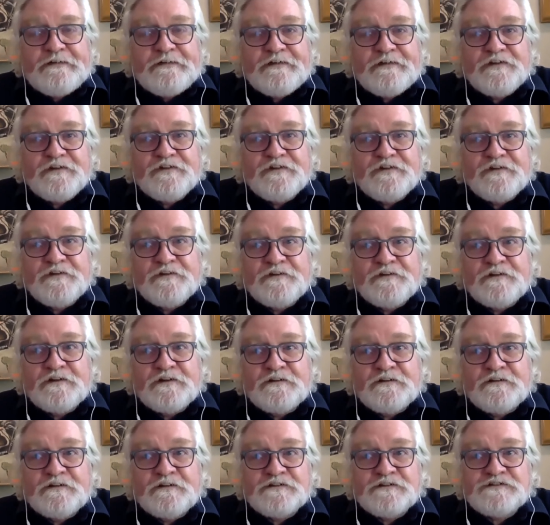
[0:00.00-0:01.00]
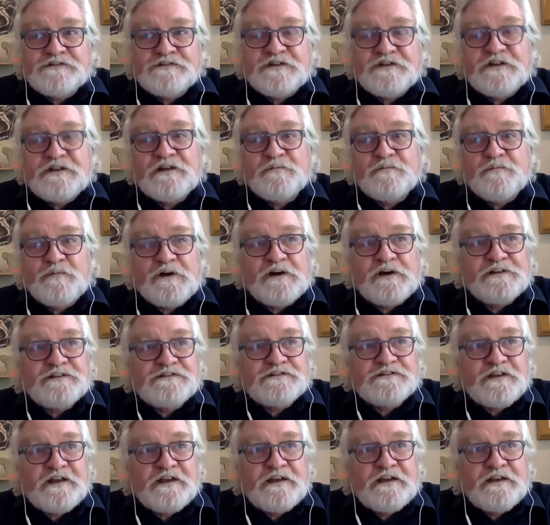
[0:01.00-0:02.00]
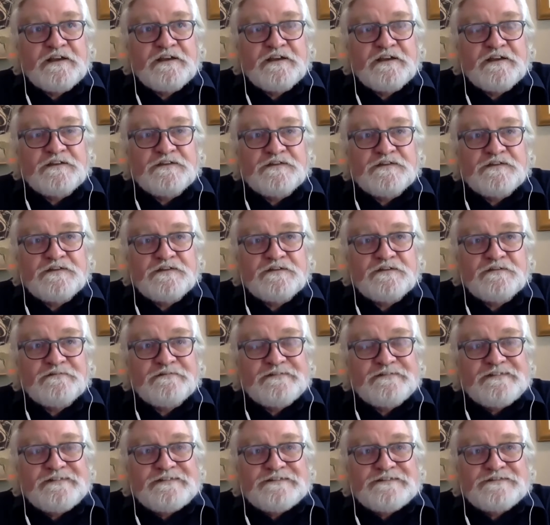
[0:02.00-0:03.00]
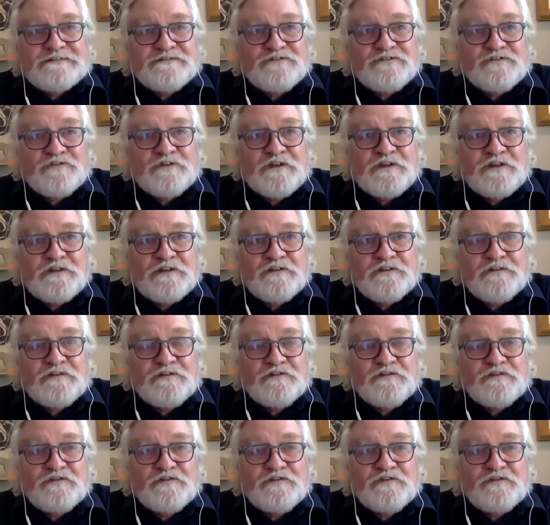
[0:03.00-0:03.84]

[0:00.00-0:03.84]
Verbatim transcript: you know, a, a, cynic might say it's it's looking